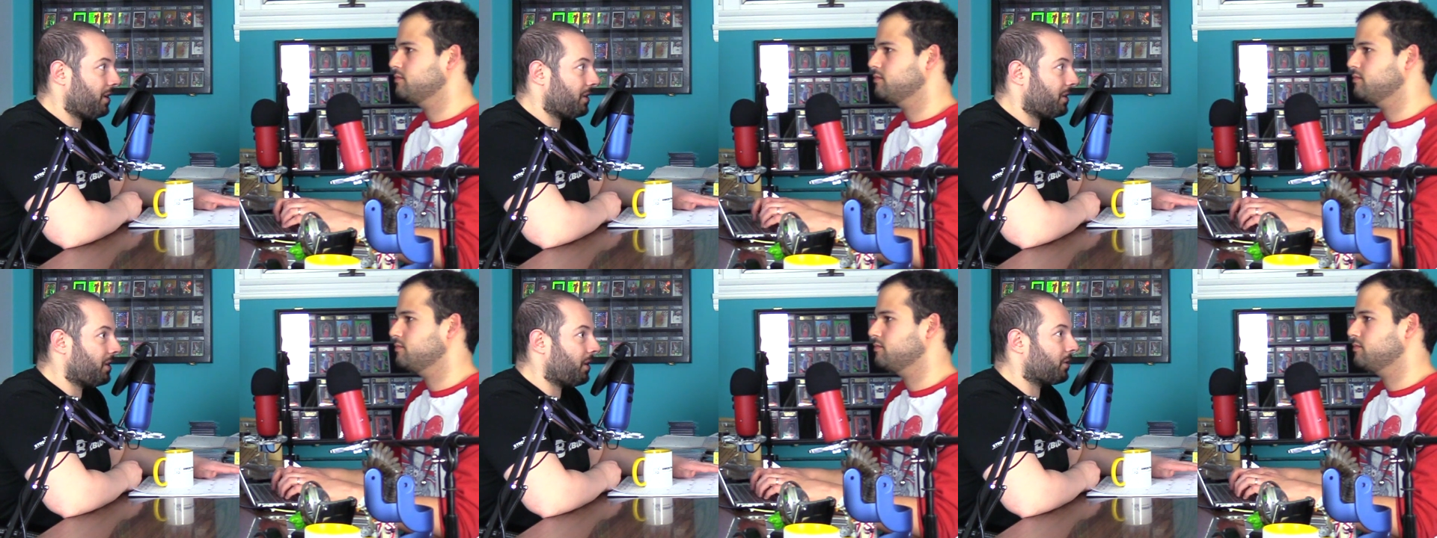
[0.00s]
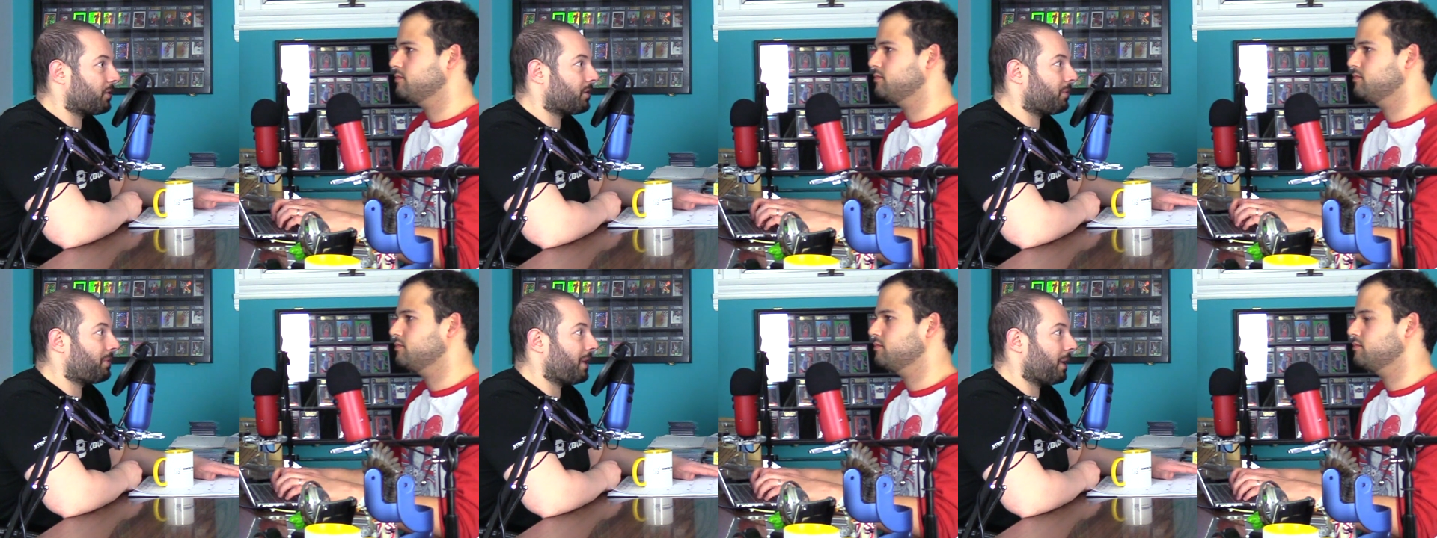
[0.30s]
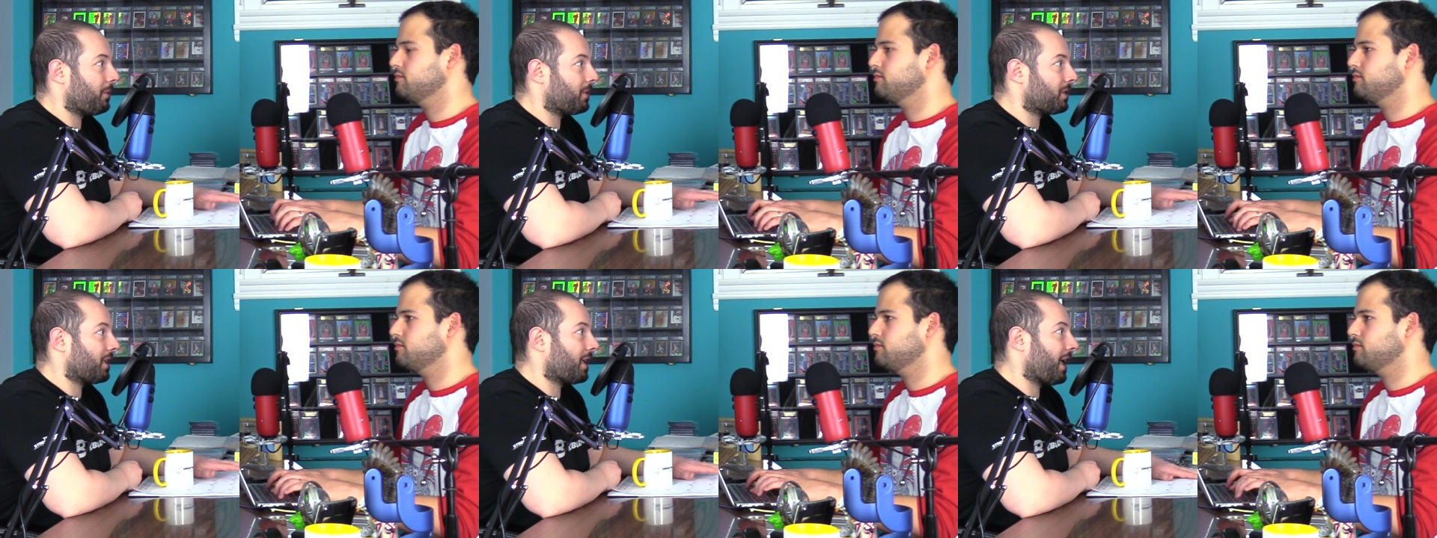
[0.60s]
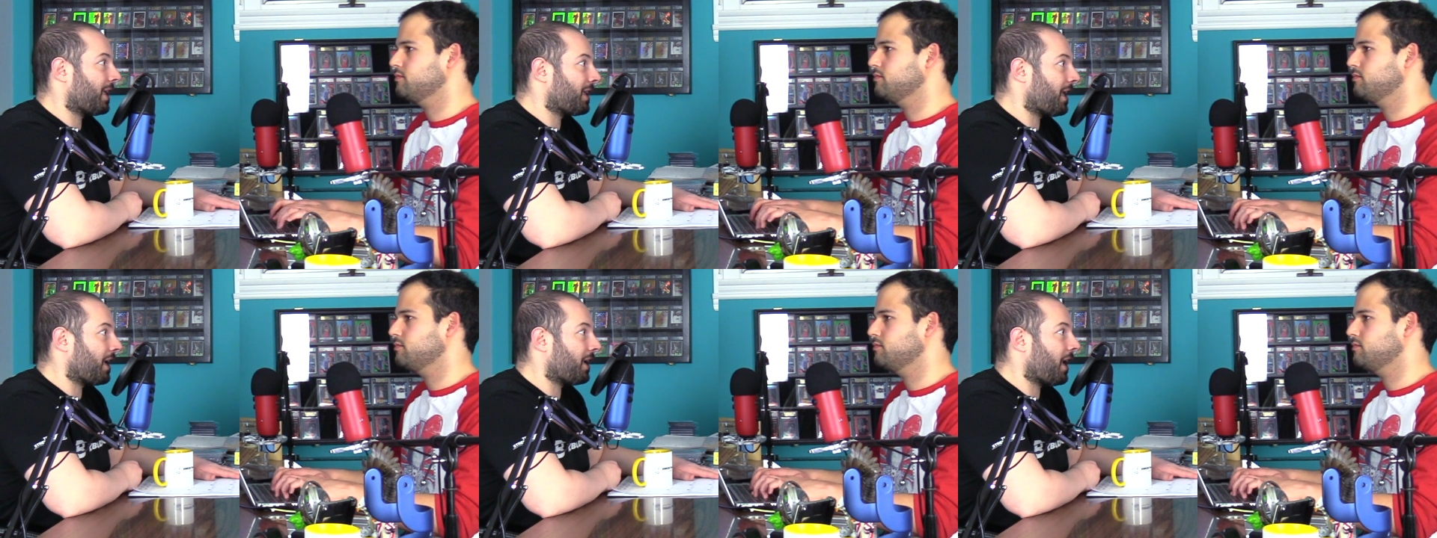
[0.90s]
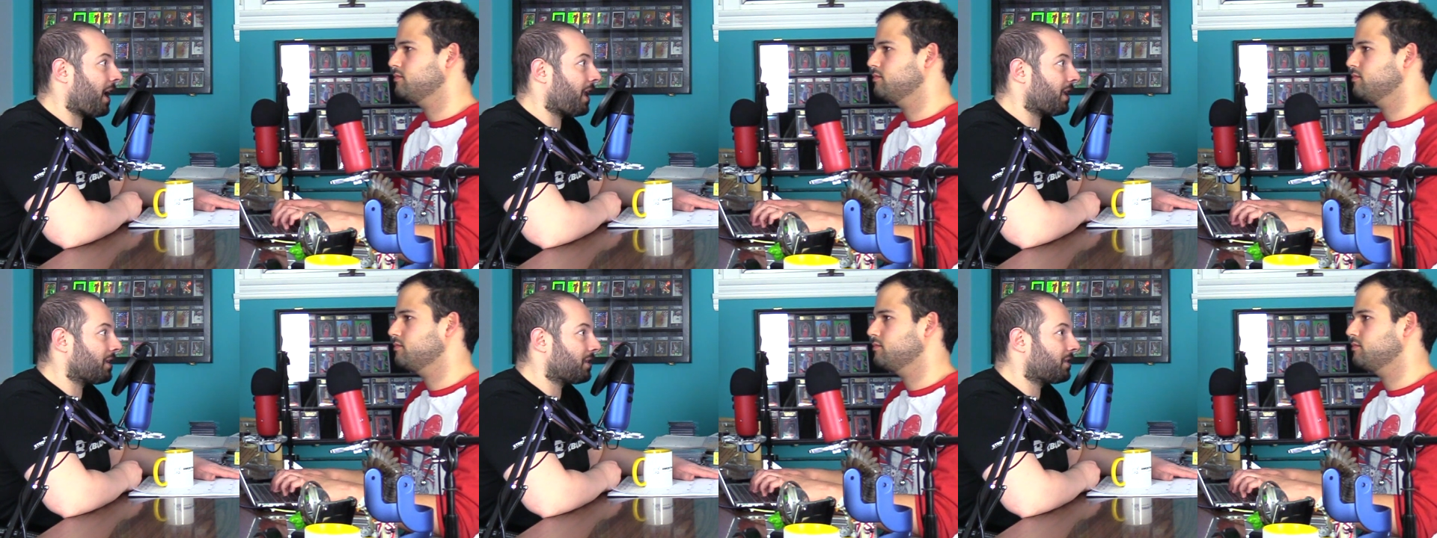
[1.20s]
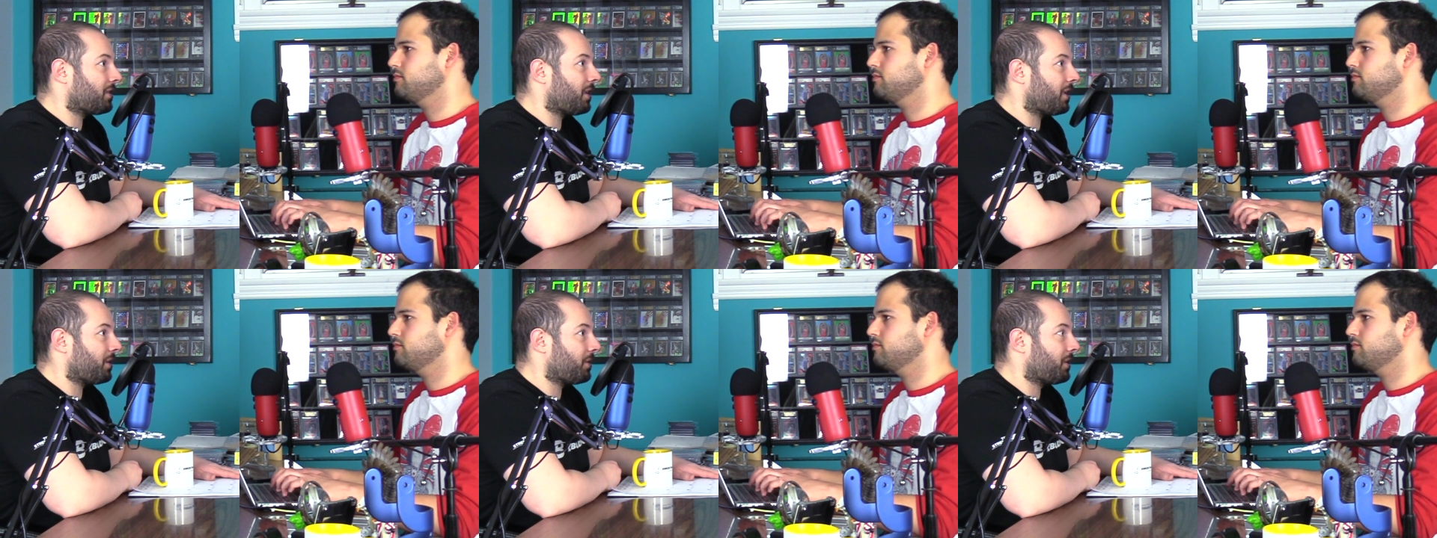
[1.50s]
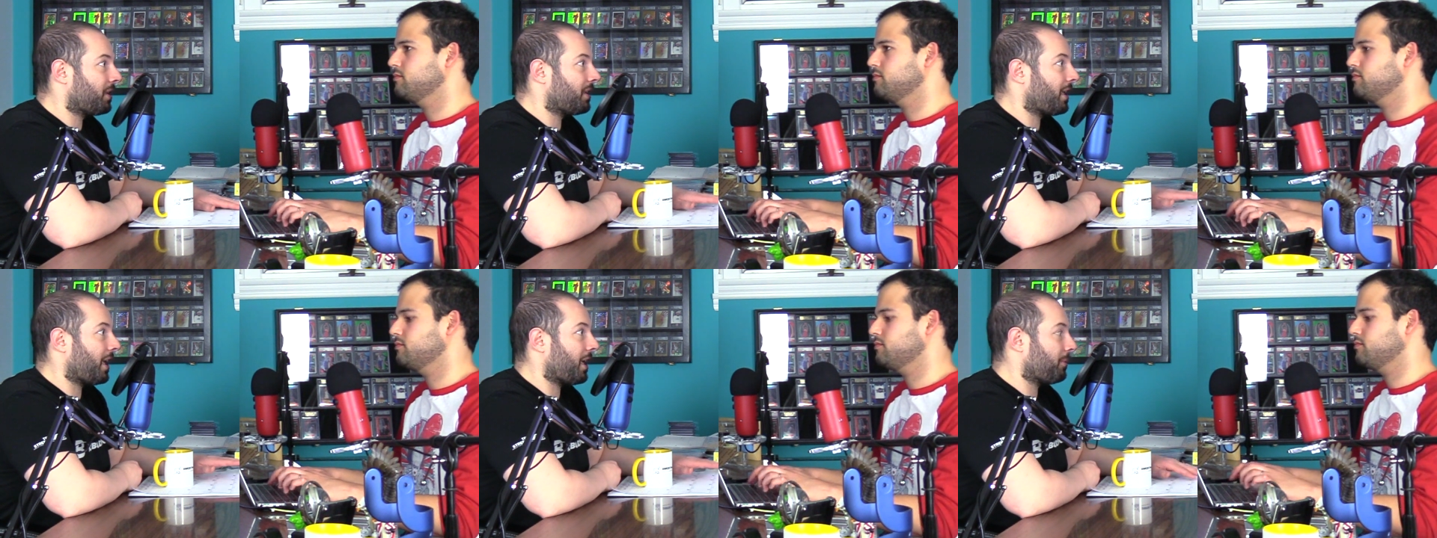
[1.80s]
Speaker 1: You know, to be able to get that knowledge that you
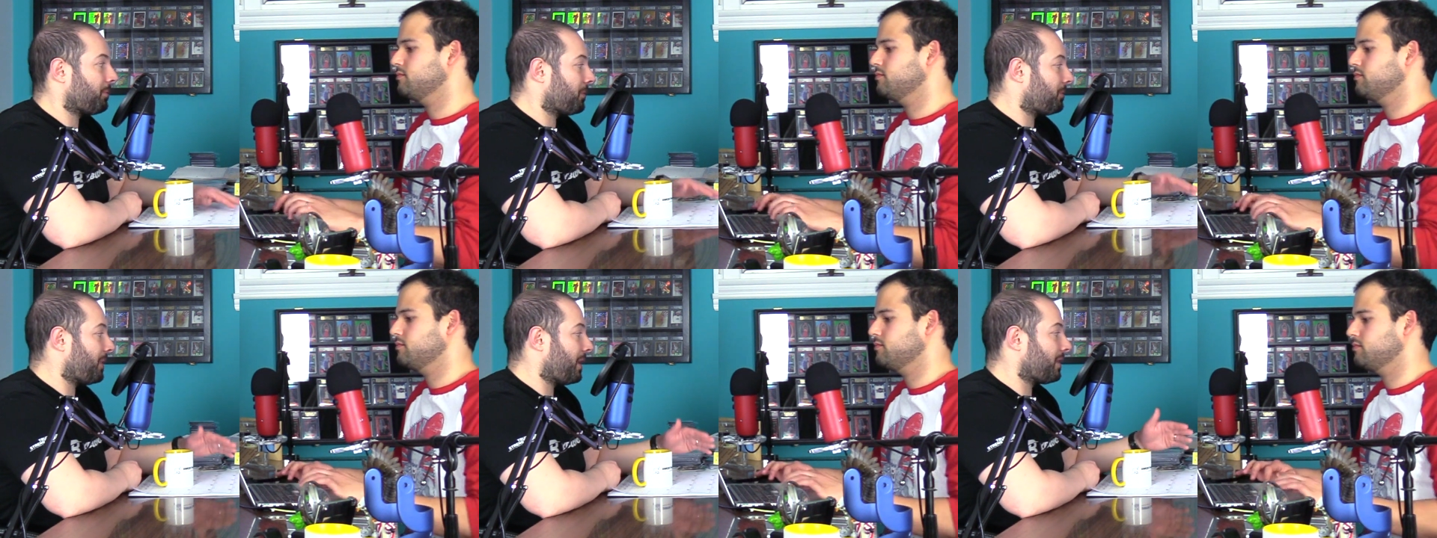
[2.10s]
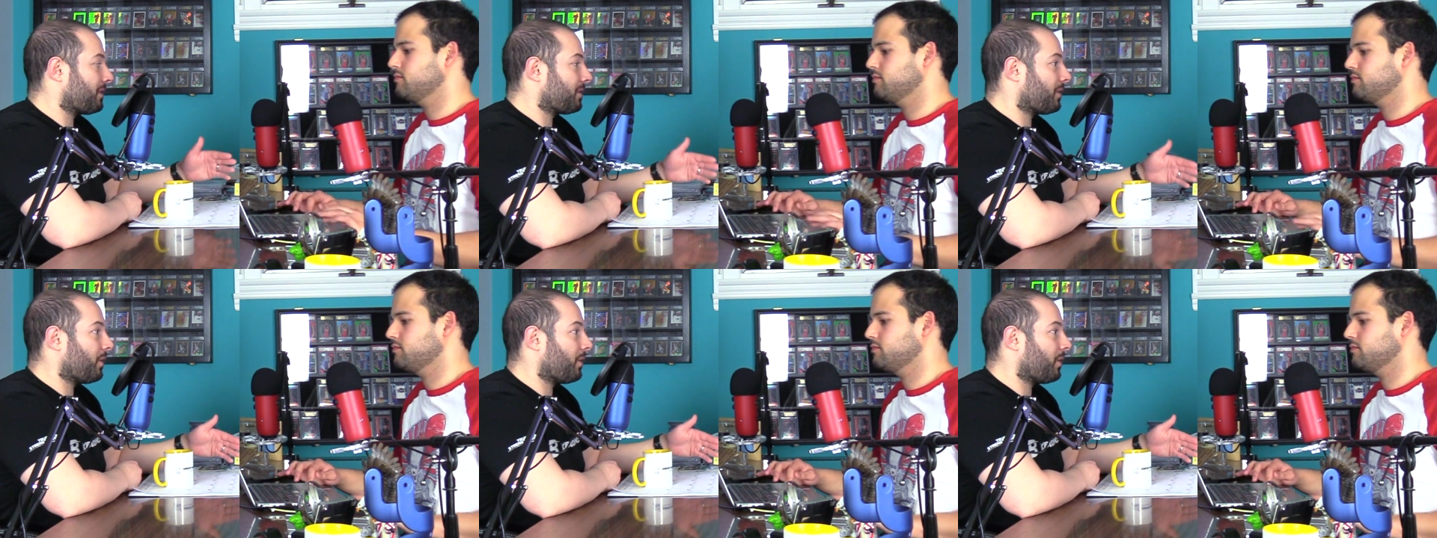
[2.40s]
can then implement